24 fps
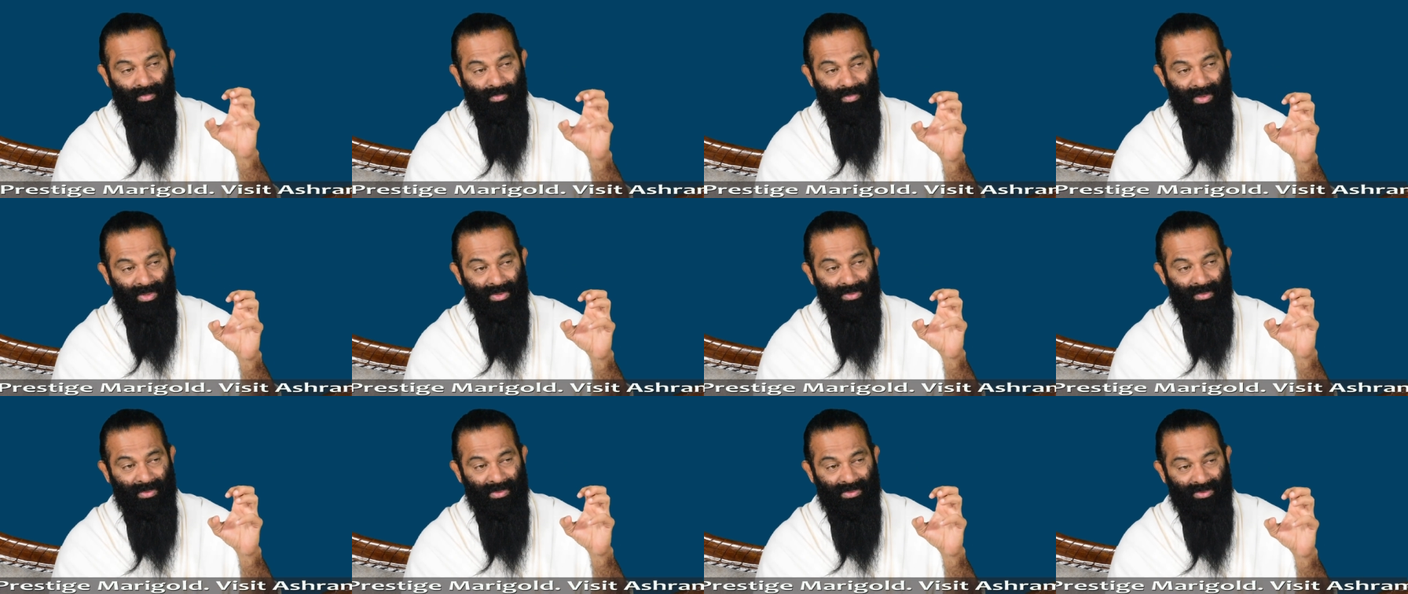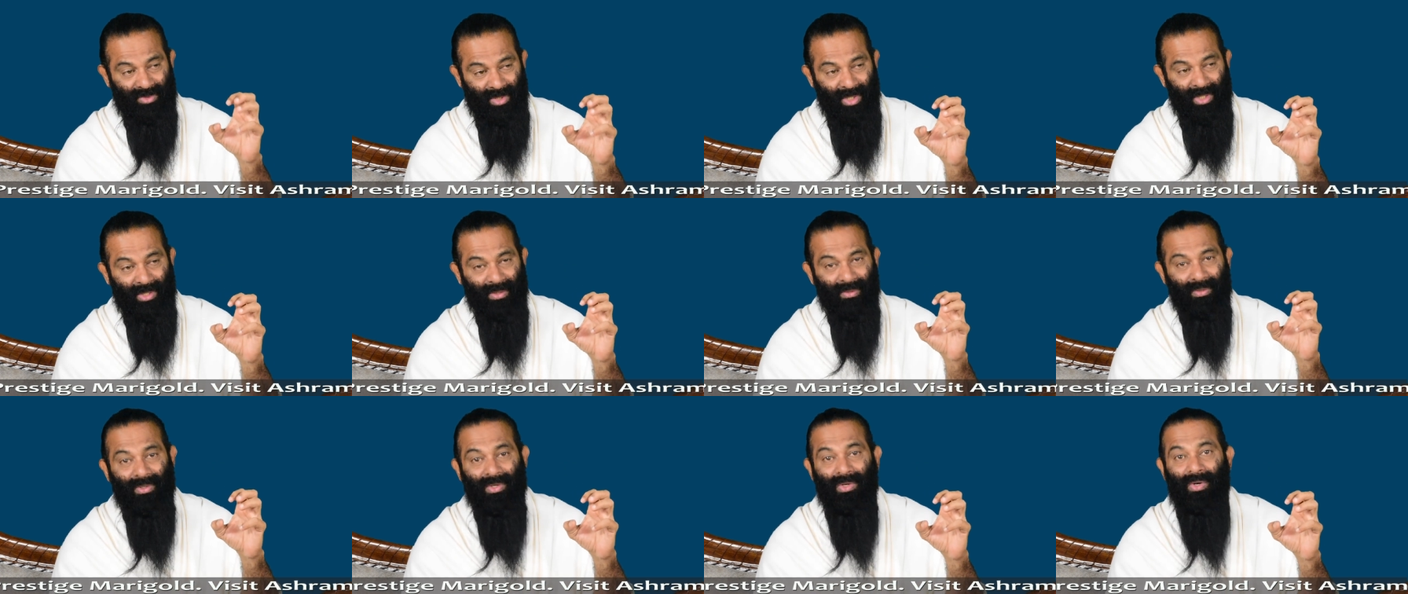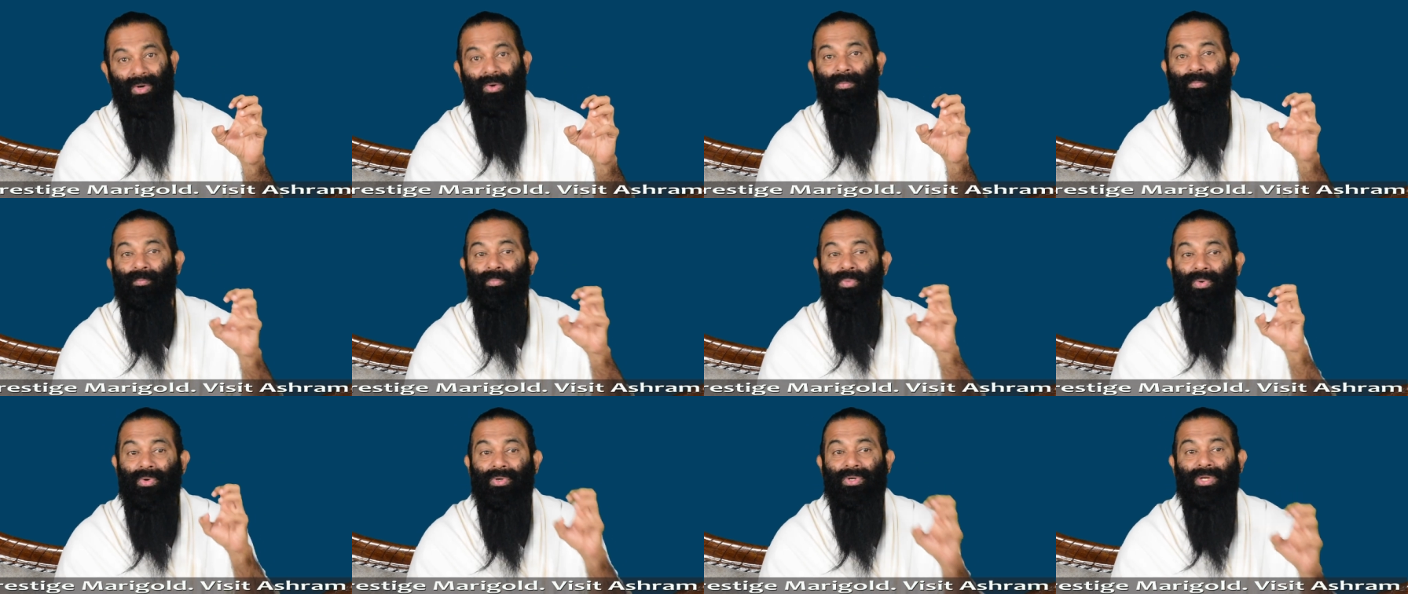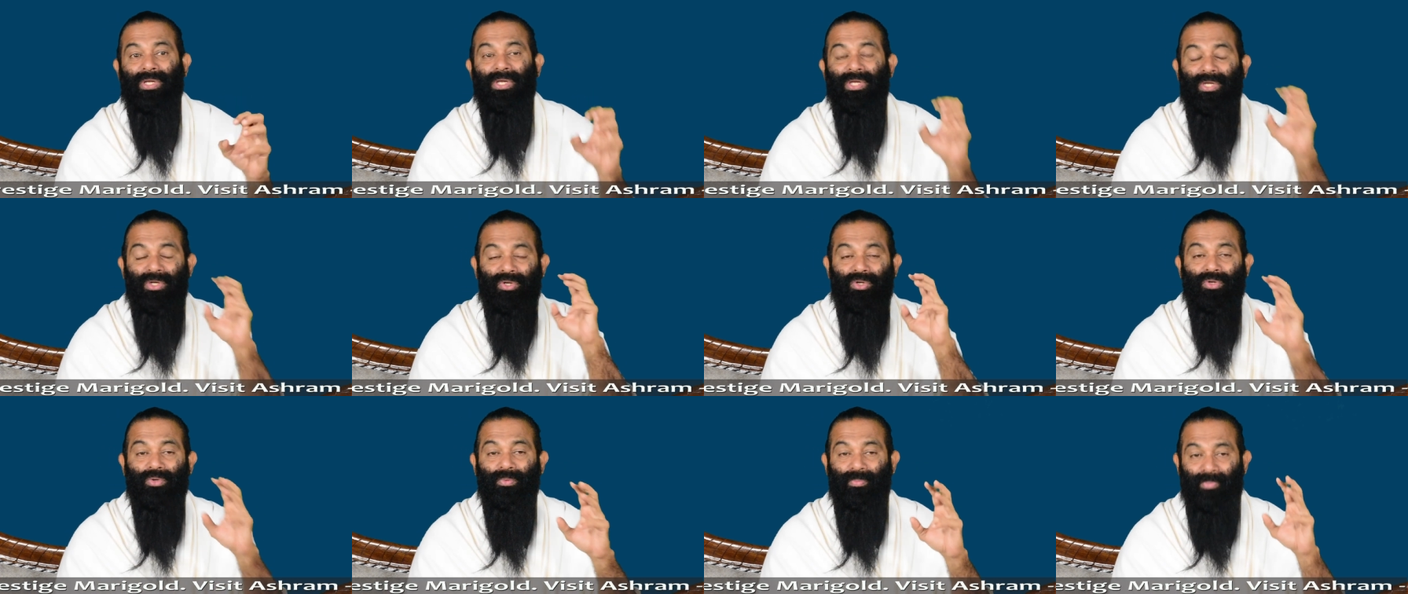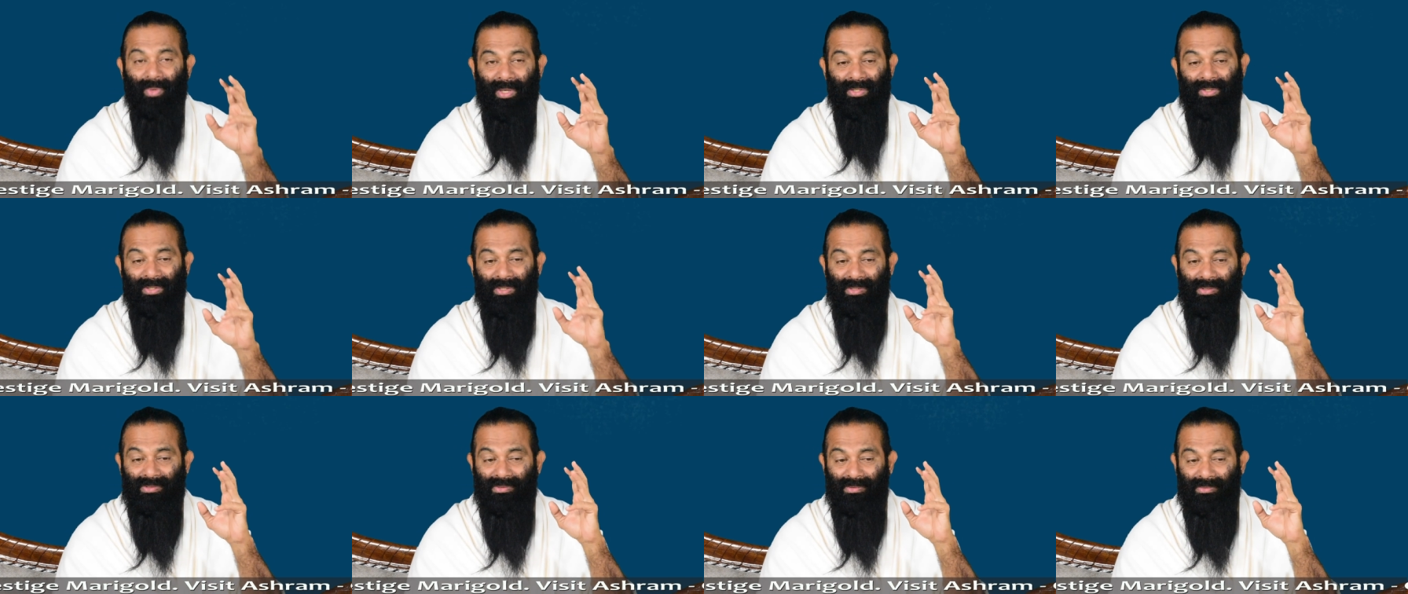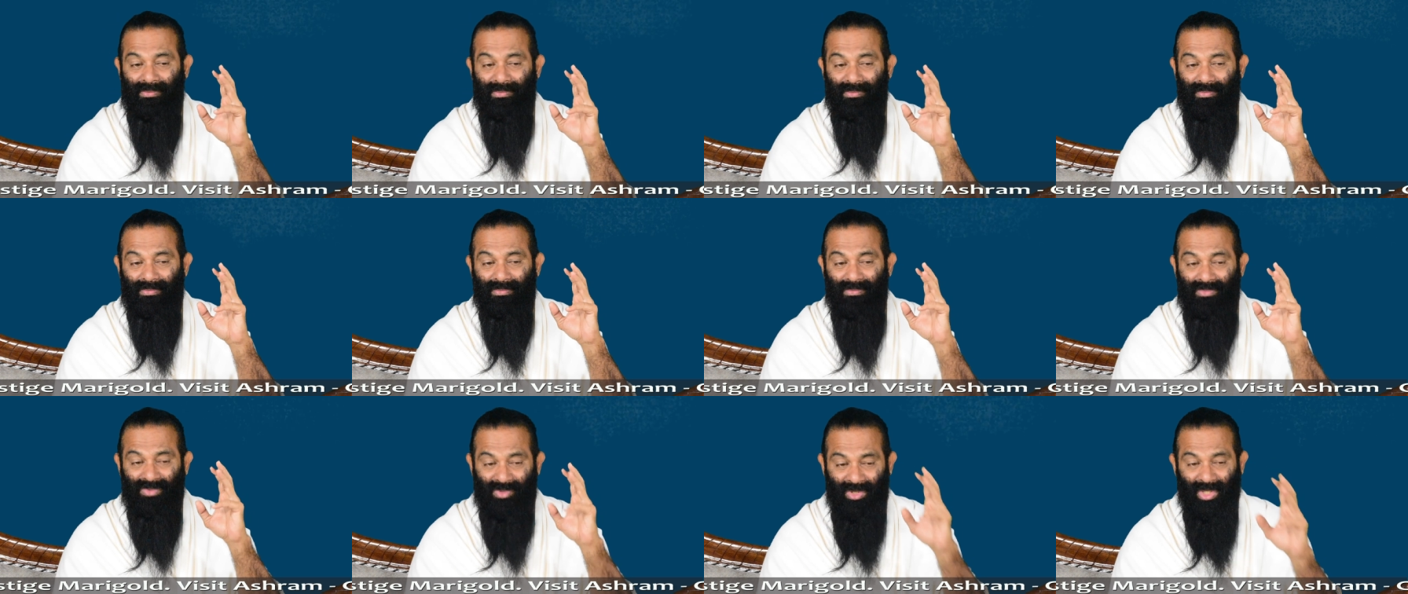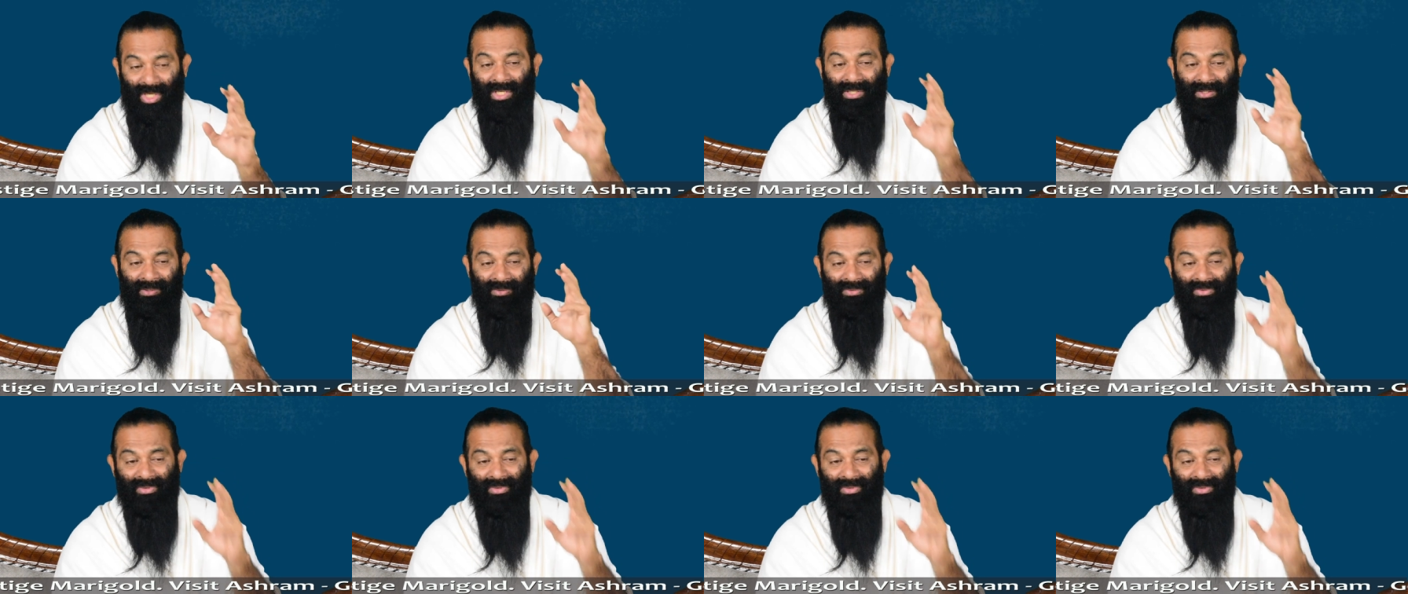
uh, thing, putting it in practice Try,